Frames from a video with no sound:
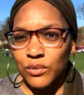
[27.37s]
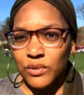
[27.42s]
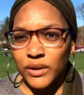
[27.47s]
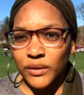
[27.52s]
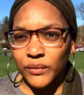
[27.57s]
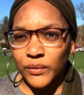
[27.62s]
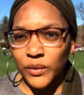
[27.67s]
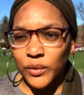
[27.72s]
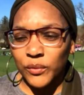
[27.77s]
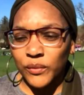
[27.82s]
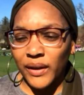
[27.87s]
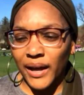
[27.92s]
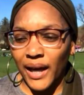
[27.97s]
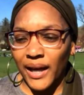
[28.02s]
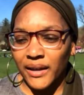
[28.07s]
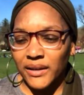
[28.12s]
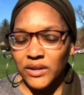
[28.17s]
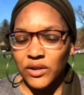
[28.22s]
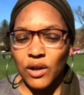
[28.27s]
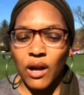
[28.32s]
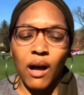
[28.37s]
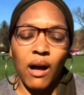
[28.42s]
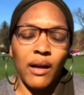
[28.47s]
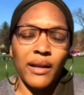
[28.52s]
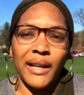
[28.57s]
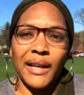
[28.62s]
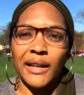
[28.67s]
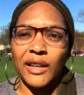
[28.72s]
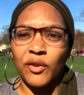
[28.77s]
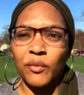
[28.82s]
If you caught
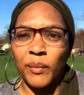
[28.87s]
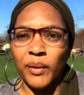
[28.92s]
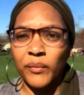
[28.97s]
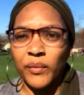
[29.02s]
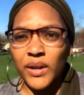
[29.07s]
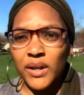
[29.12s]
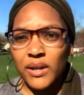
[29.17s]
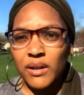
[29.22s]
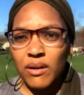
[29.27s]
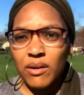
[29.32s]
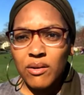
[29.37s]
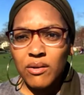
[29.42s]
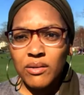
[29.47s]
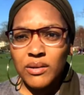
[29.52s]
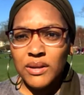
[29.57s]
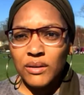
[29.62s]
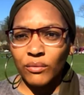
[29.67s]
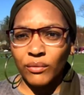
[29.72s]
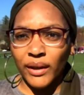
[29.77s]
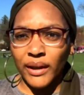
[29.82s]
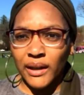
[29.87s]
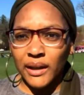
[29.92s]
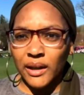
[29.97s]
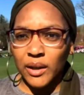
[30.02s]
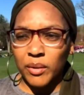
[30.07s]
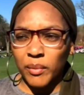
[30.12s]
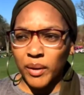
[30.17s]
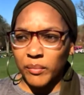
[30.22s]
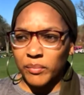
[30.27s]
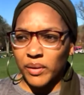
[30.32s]
any of my videos and read any of
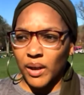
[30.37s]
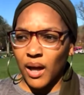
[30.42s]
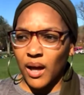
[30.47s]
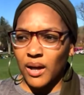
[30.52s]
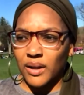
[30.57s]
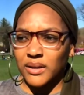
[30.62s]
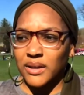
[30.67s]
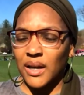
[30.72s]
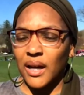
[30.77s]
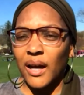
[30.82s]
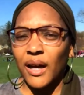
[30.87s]
my blogs,